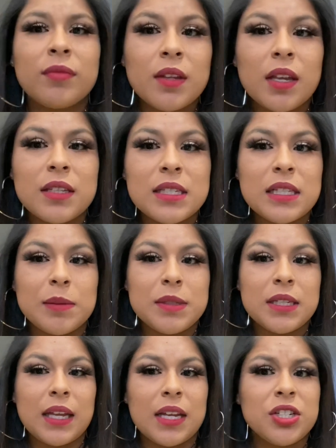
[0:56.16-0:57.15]
this
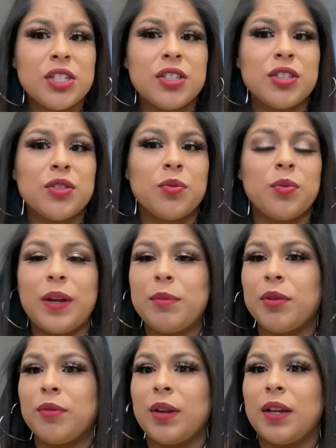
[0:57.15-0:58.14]
lipstick actually looks way
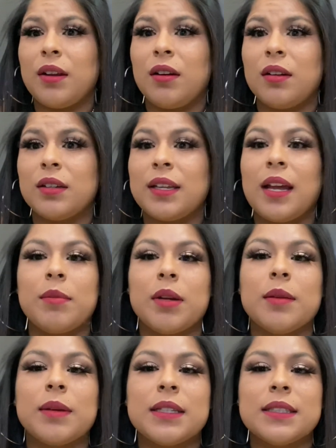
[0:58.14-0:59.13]
more red on
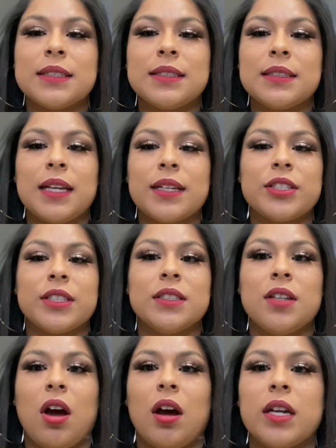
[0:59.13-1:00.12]
camera because it's actually
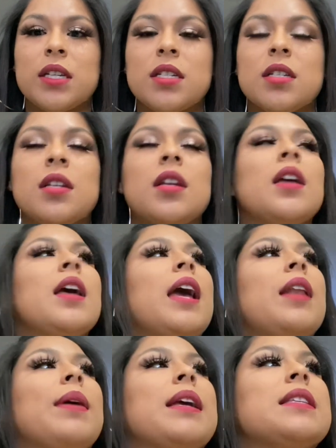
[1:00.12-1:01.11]
not.
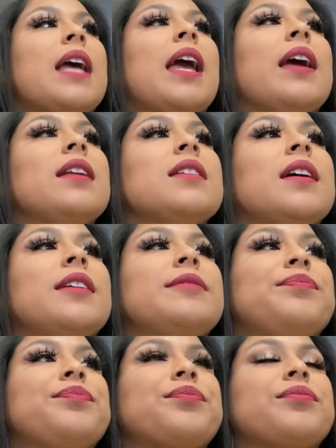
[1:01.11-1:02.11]
Anyways, and
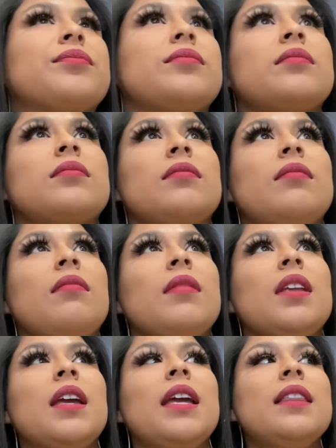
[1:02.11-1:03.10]

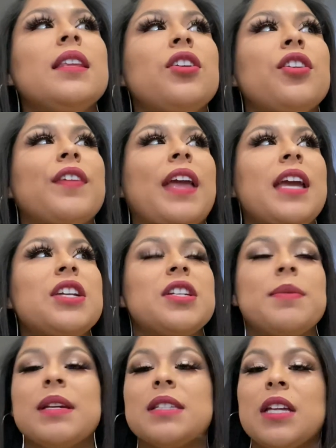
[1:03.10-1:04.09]
hit the notification because I